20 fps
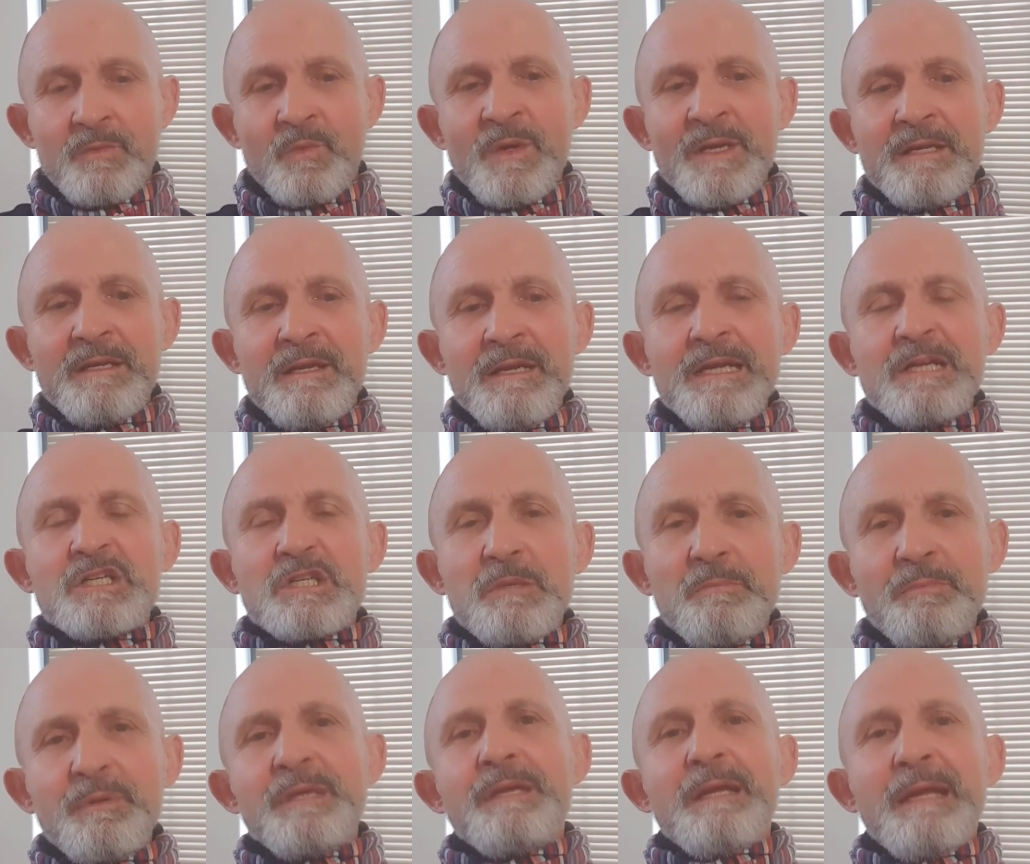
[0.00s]
We need to
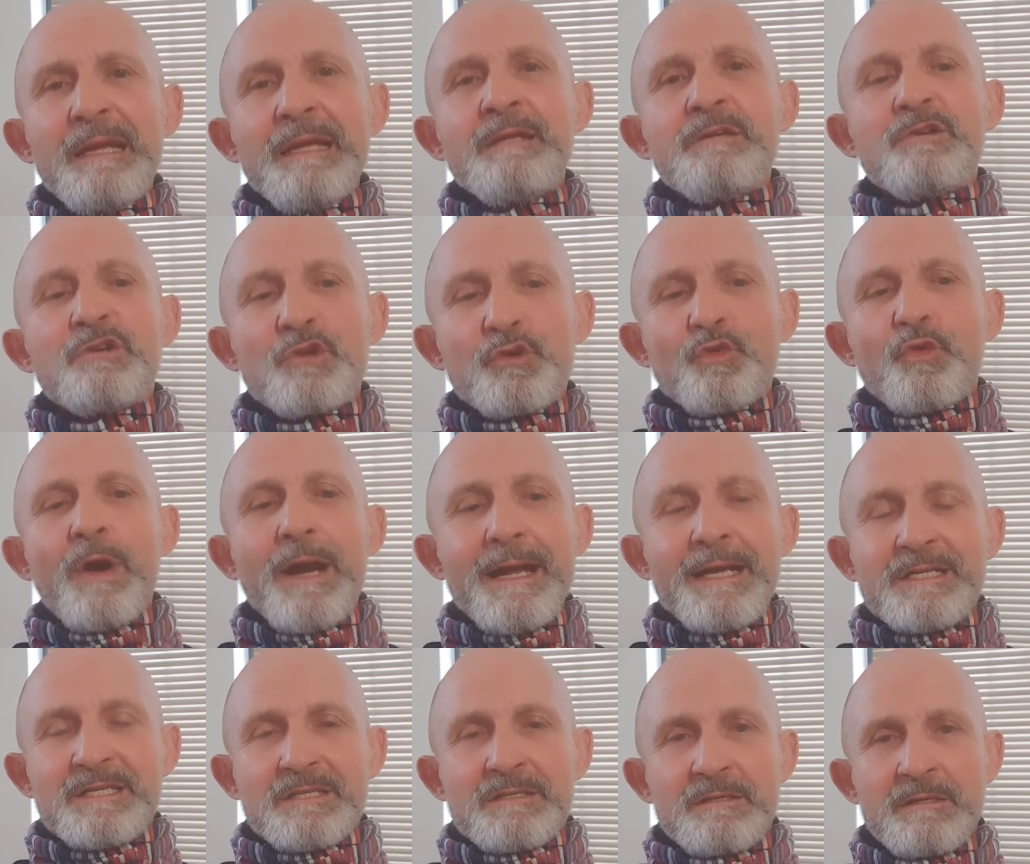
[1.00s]
be in
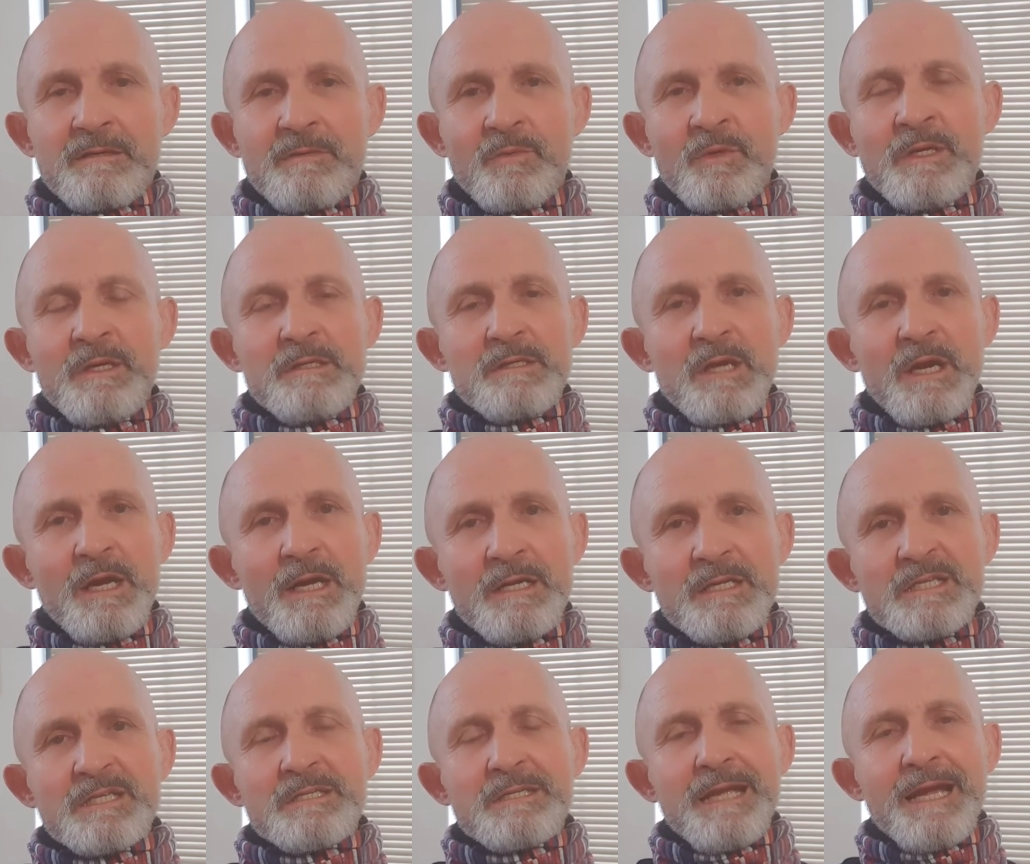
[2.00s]
grace. We need to
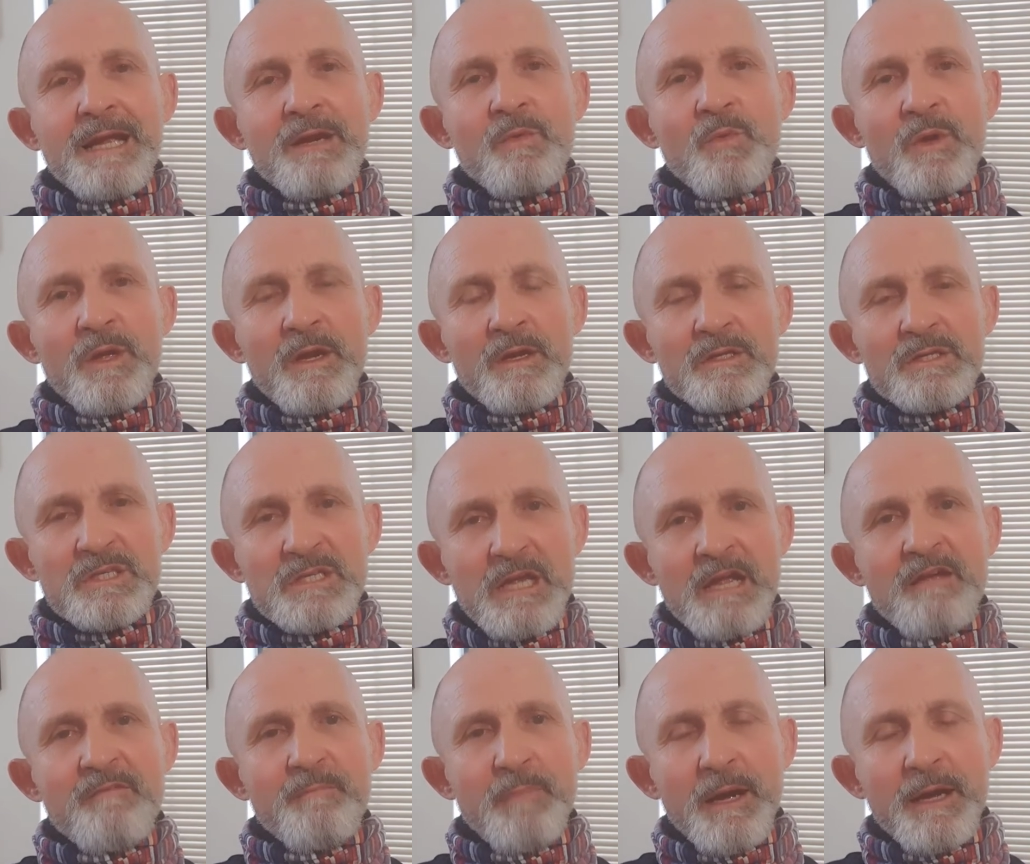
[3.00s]
understand we are
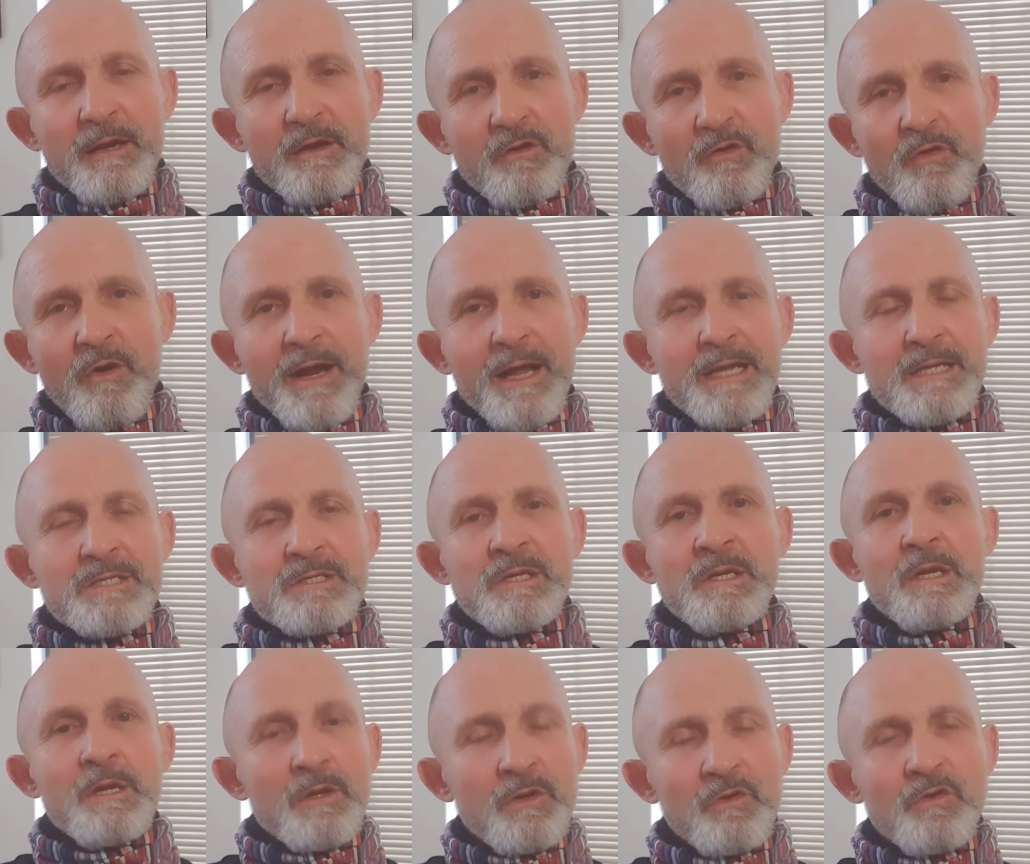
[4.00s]
saved by grace,
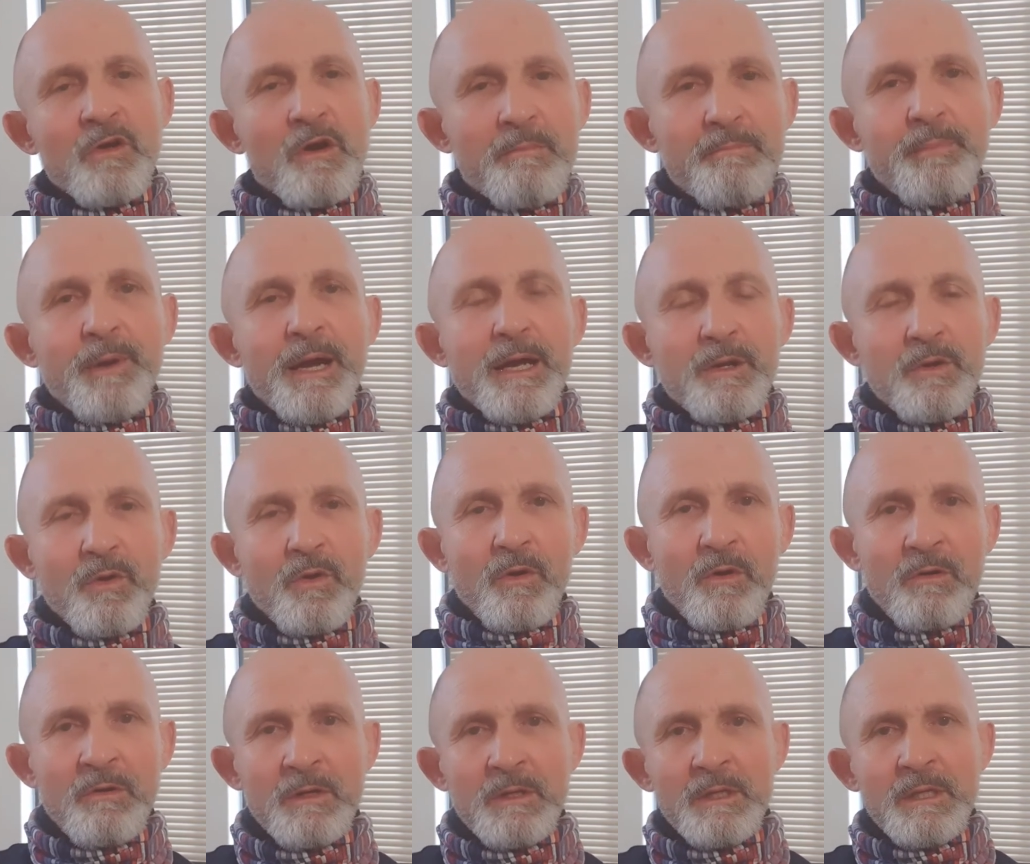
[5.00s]
not by law.